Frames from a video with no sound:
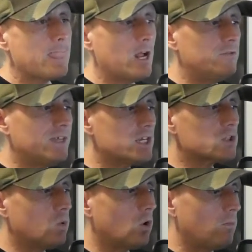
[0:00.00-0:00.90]
And
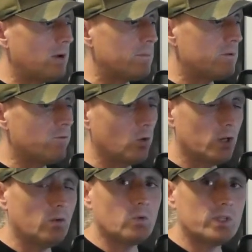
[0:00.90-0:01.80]
that's what made me fall in
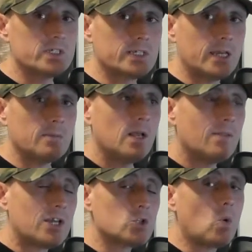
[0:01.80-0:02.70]
love with this game.
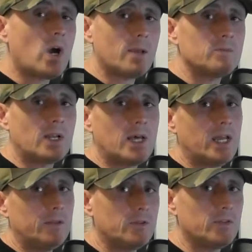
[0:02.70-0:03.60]
That's why I'm
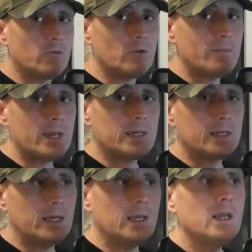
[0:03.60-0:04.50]
delighted that they're remaking
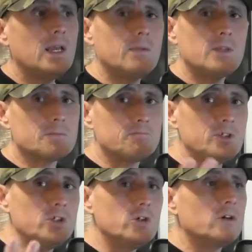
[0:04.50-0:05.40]
it in this
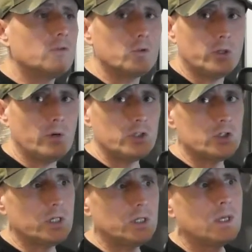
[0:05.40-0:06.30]
beautiful new
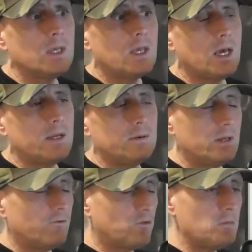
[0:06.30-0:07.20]
engine. And
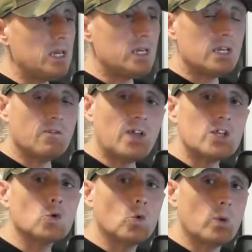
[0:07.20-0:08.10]
for me, if
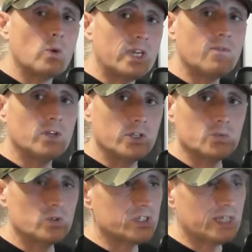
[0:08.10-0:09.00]
that's all they were giving us
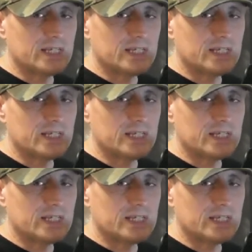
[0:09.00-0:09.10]
was the